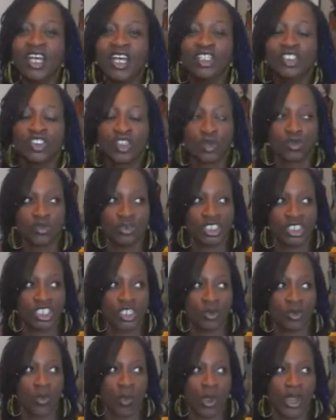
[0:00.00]
So
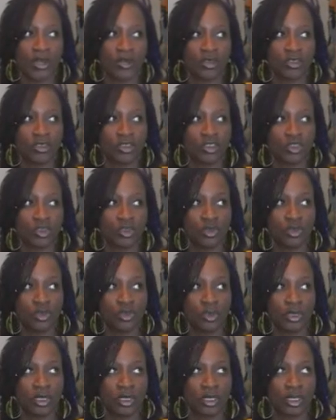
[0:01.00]
she went on
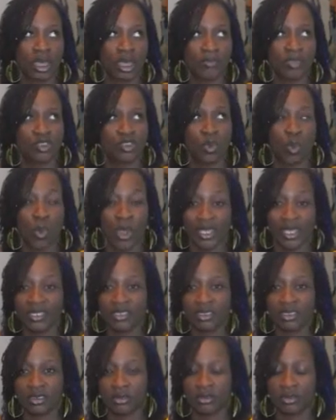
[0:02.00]
to get me to
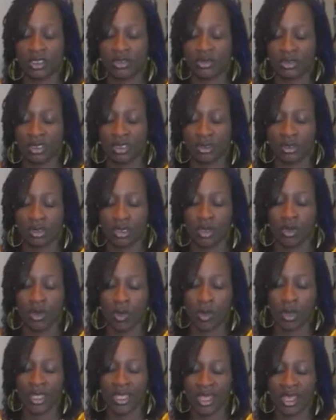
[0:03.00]
wait, which was a long
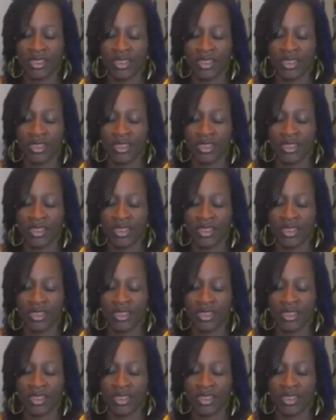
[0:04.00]
wait.